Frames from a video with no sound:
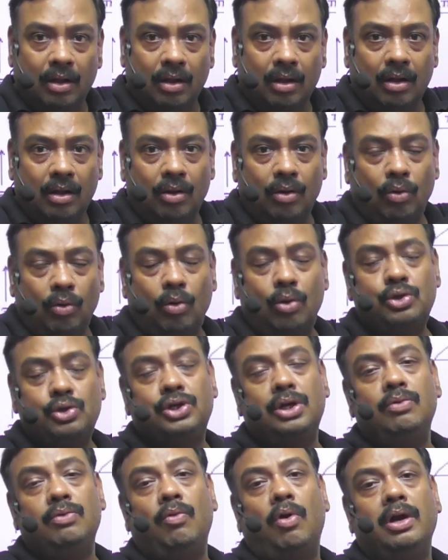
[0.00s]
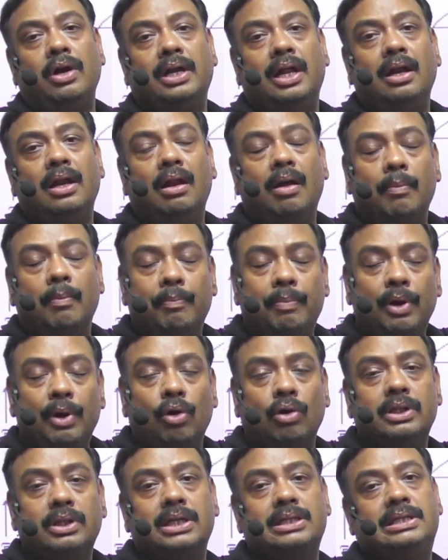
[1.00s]
ocean water below
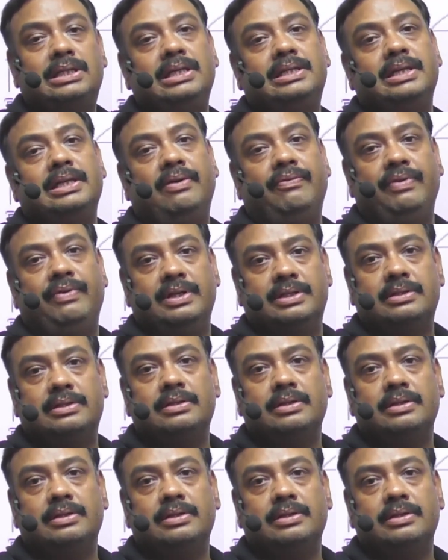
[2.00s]
the sea surface.